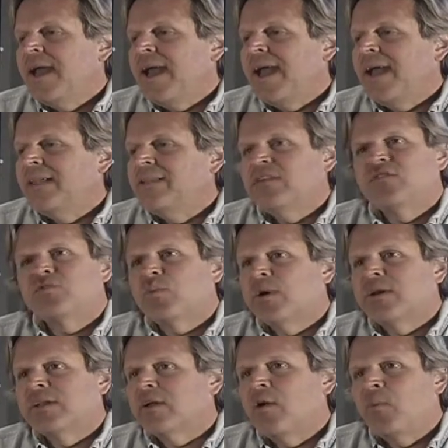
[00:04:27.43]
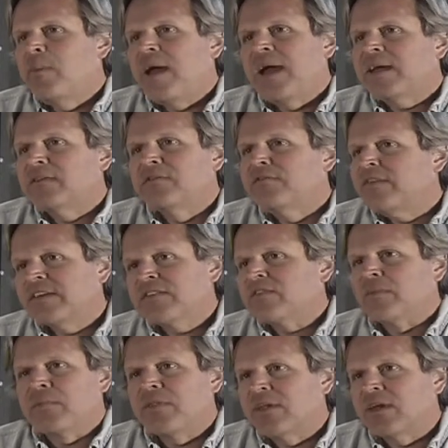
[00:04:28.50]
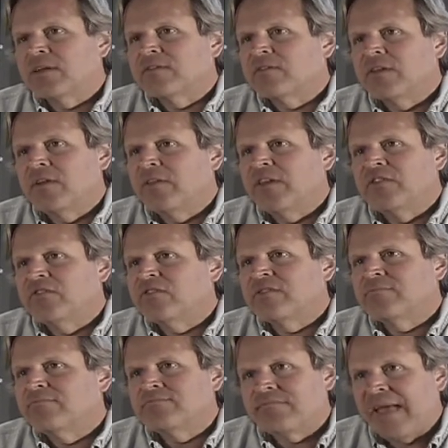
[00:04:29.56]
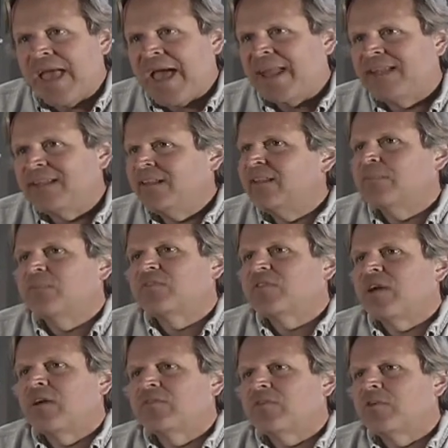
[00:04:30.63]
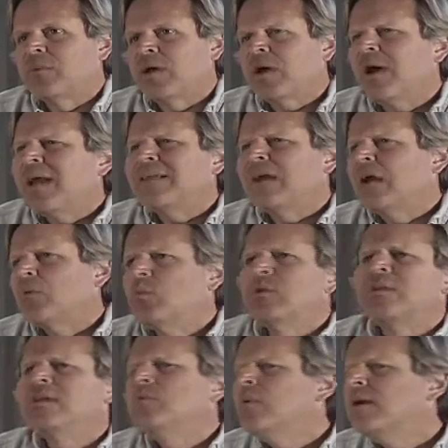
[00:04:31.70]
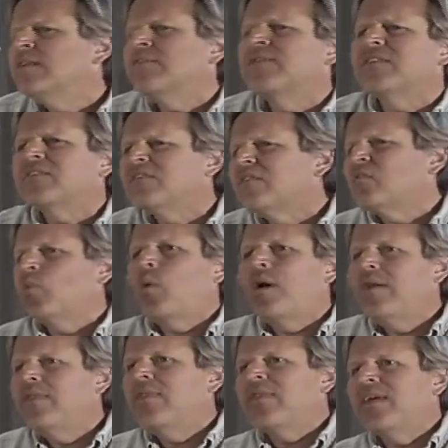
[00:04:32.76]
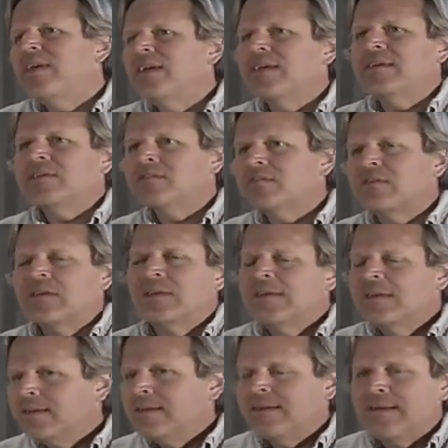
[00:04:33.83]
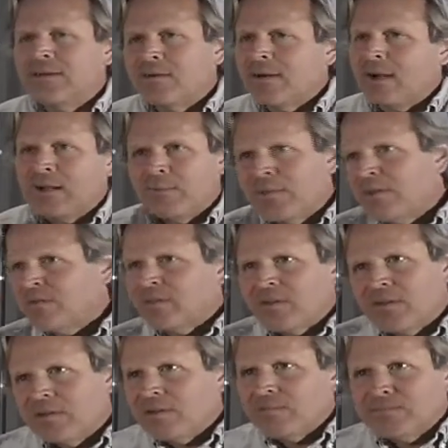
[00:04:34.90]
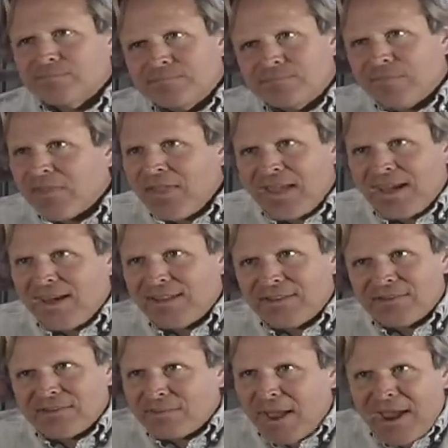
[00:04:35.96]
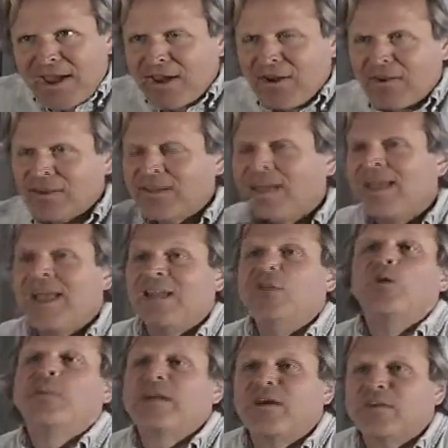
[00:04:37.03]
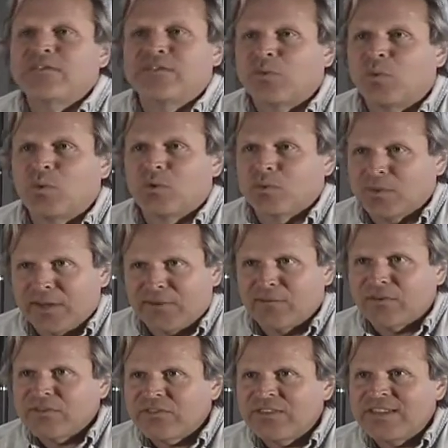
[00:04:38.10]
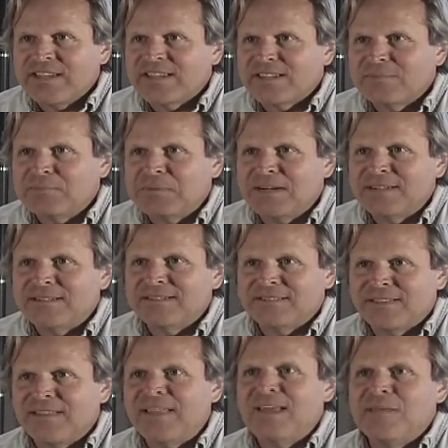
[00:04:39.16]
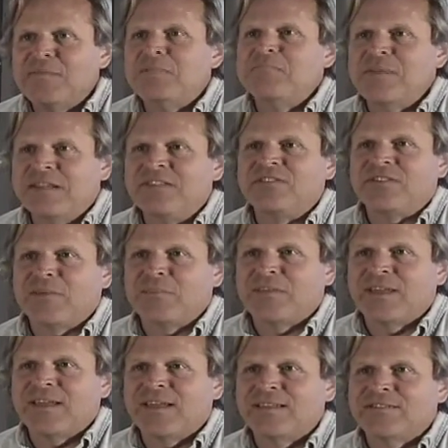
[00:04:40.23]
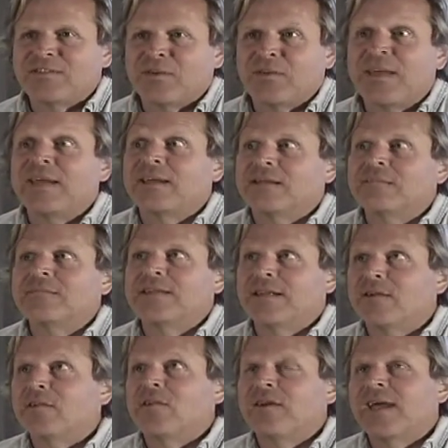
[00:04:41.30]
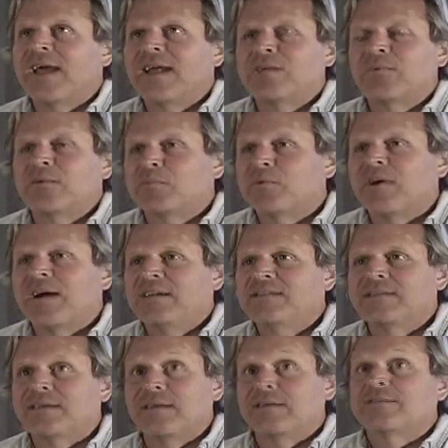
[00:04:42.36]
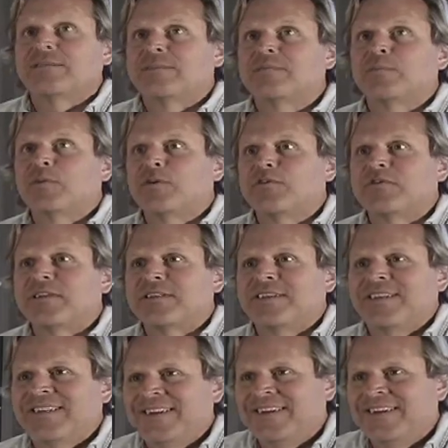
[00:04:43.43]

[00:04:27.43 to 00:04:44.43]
And they just wanted to go back and fix some things. They just had it in themselves to go back. I really want to fix this one thing because Gollum has a little thing on his hair, and nobody else in the world would ever see it, but to them it meant something, and so they could look at it with pride and say it's perfect.